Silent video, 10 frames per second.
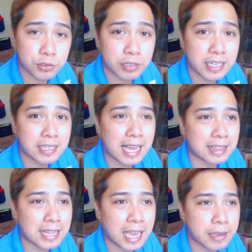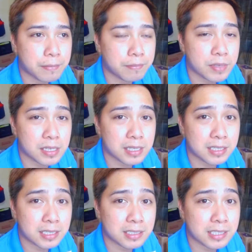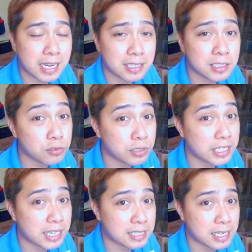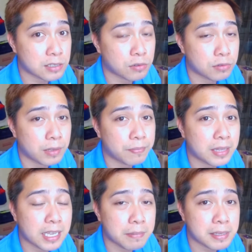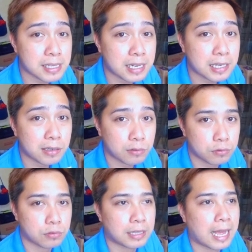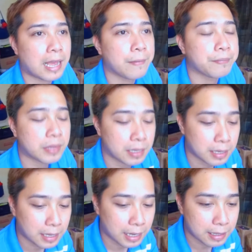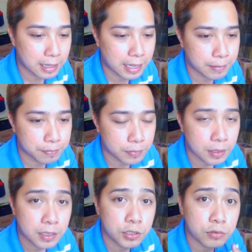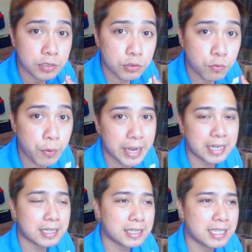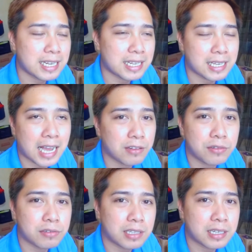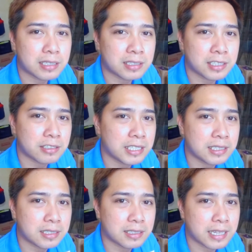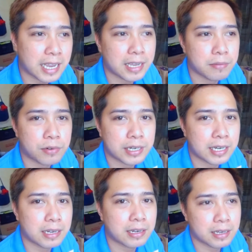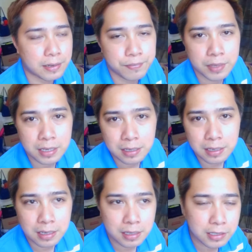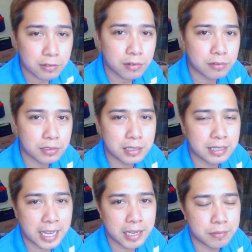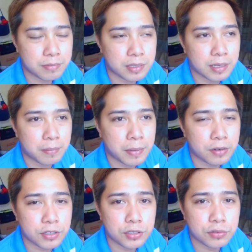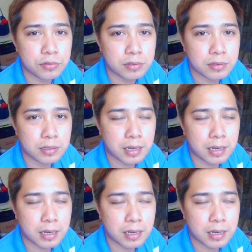during that time, Chinese New Year kasi, so nag-iba sila ng ruta. And then yung way na I don't know the street name or the road name, pero yun yung